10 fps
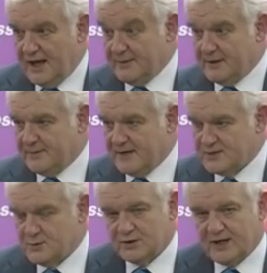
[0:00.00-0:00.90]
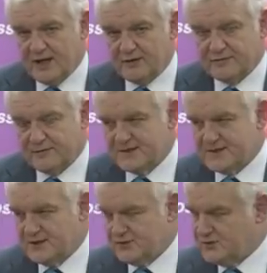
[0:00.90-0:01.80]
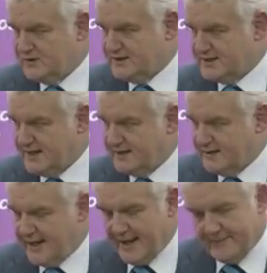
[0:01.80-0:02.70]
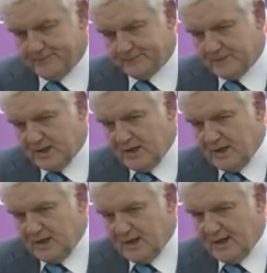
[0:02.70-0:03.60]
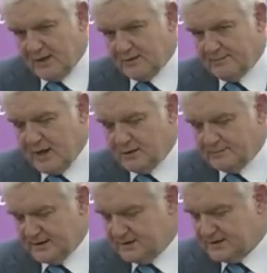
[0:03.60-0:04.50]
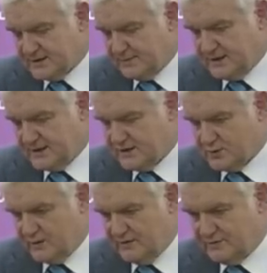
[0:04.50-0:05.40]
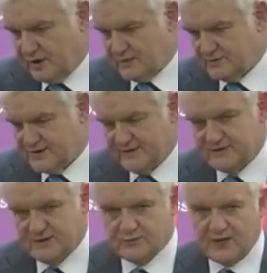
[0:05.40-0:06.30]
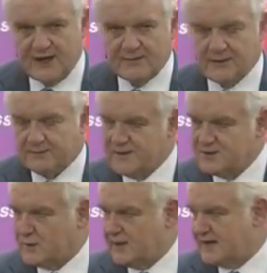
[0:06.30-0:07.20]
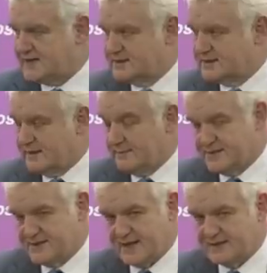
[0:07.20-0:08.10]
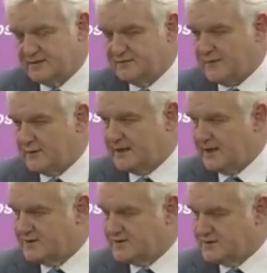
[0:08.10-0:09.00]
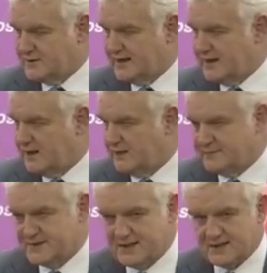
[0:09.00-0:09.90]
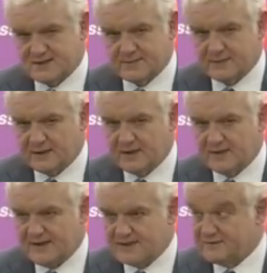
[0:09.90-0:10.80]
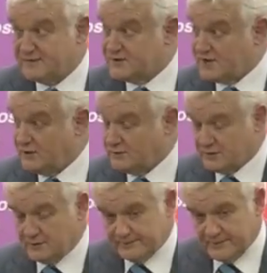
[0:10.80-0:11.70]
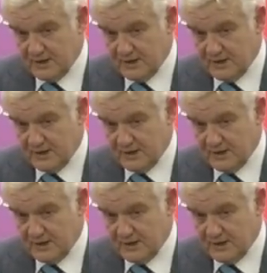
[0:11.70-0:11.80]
MEPs will go from this country to sit there. Now at the moment, because we've got 73 MEPs, we're less than 10%. In fact, we're closer to 8.5%, something like that, of the total.